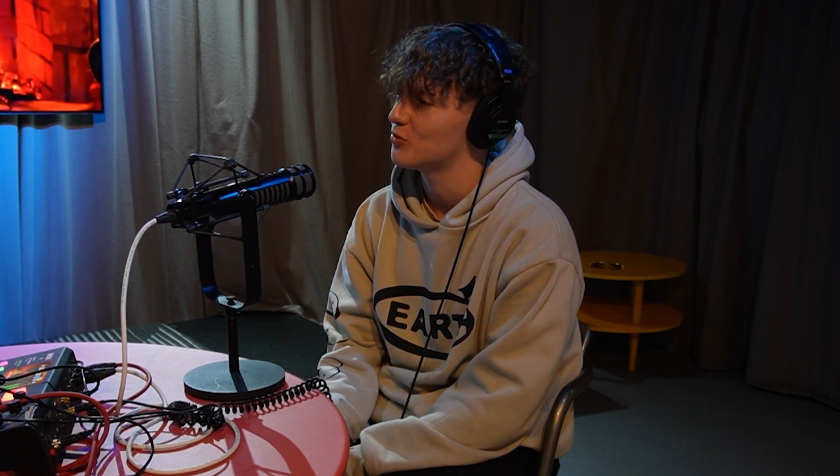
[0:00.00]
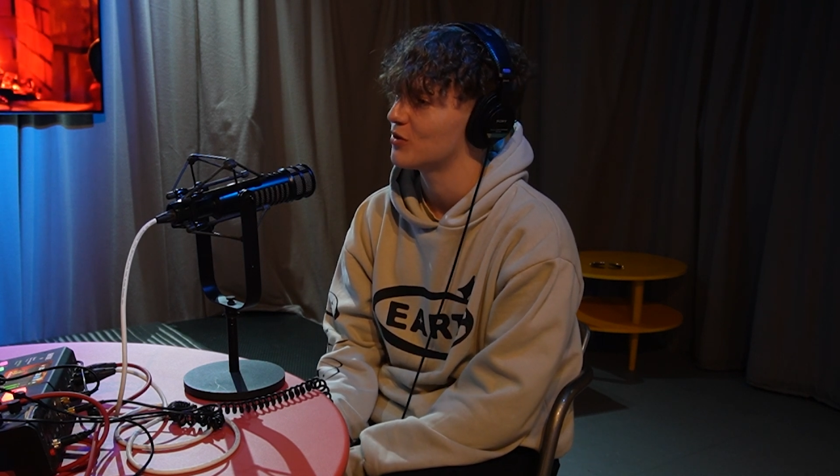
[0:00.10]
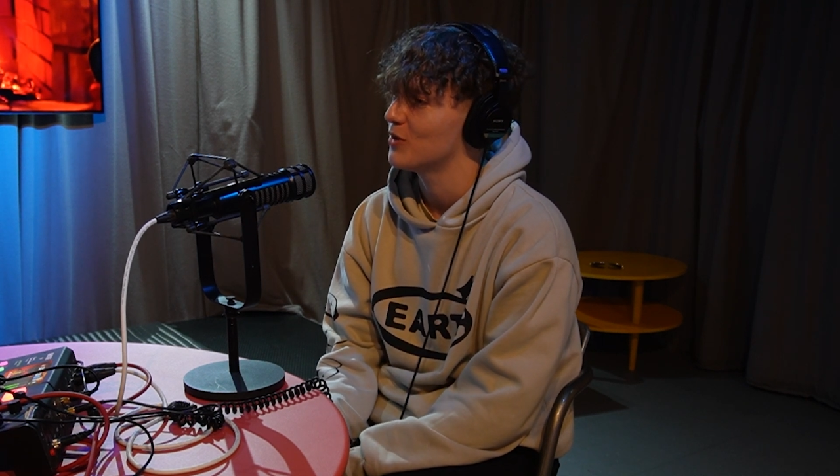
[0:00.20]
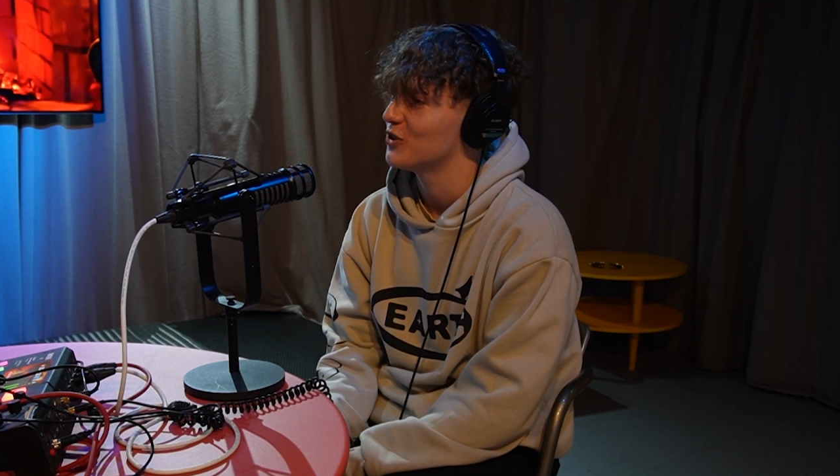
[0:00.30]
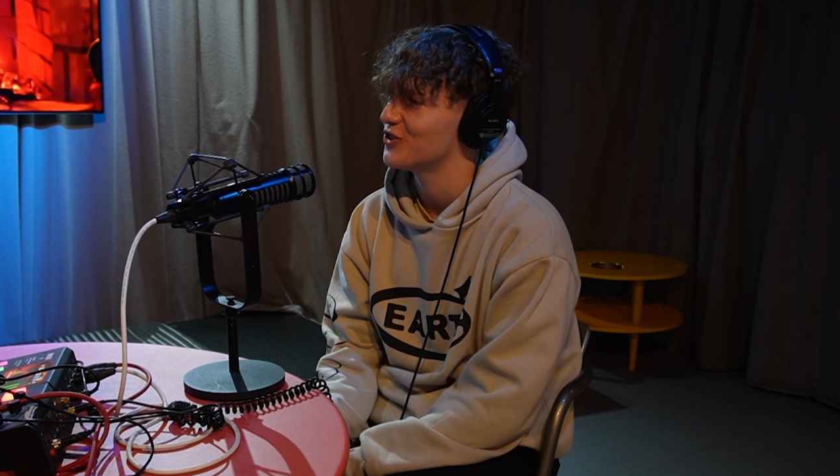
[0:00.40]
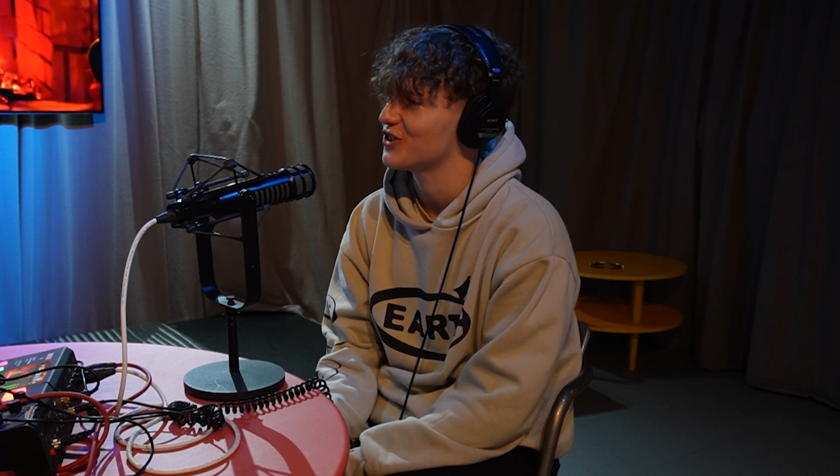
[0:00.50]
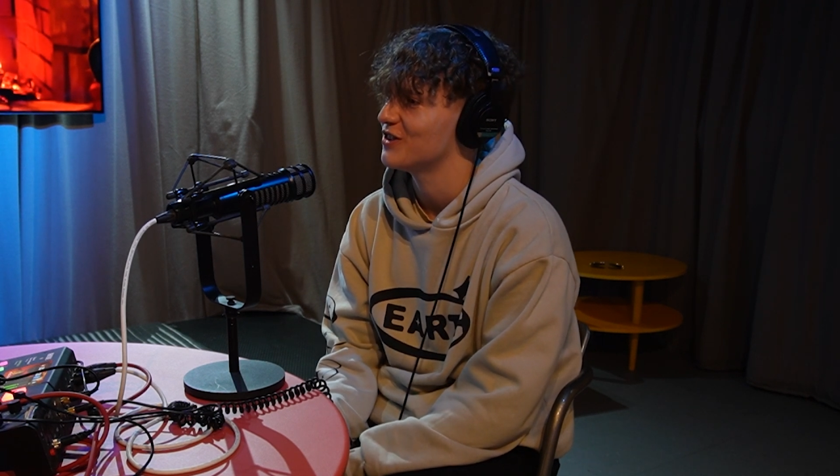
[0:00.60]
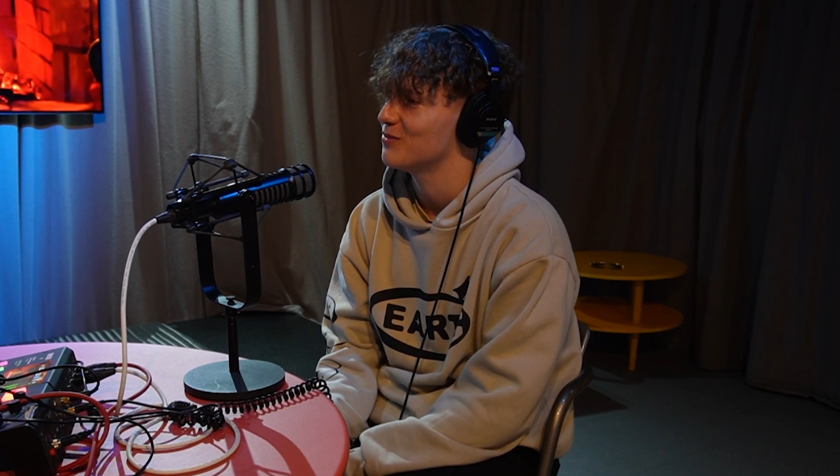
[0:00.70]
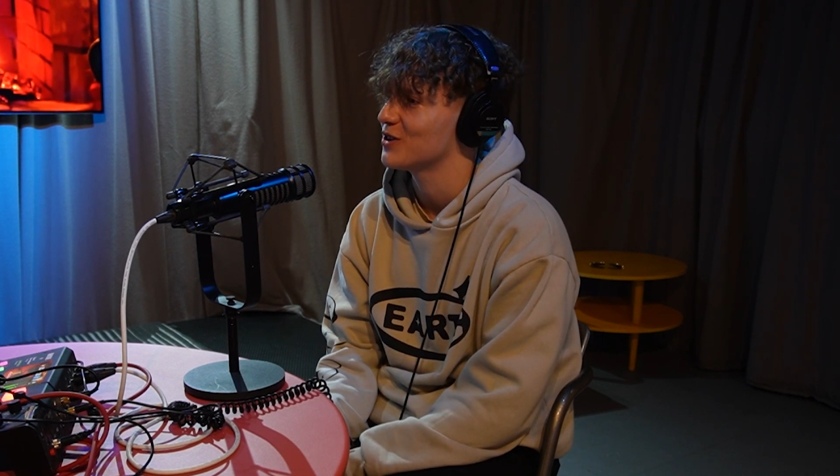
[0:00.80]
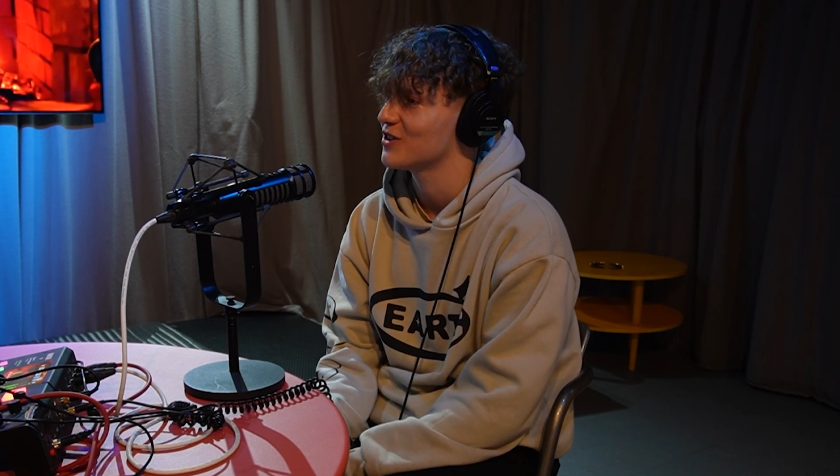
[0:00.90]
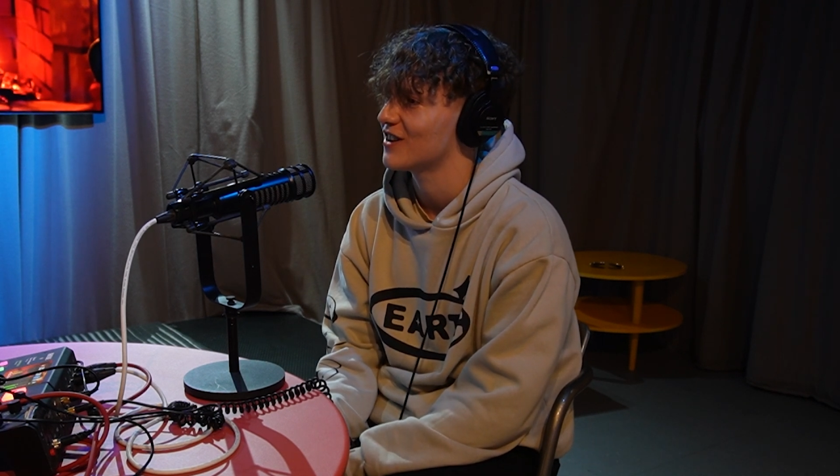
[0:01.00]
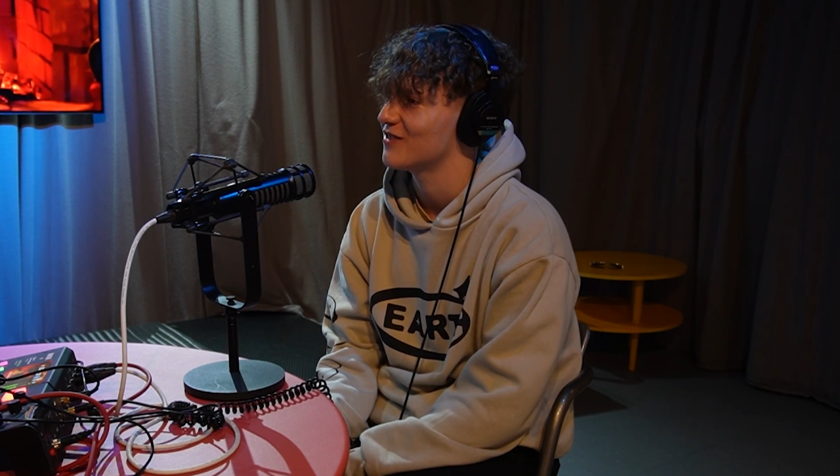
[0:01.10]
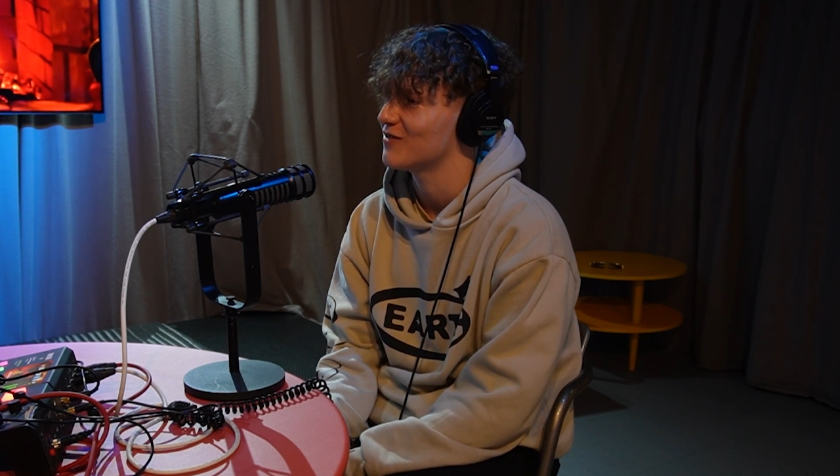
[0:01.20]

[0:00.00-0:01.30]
promotion because I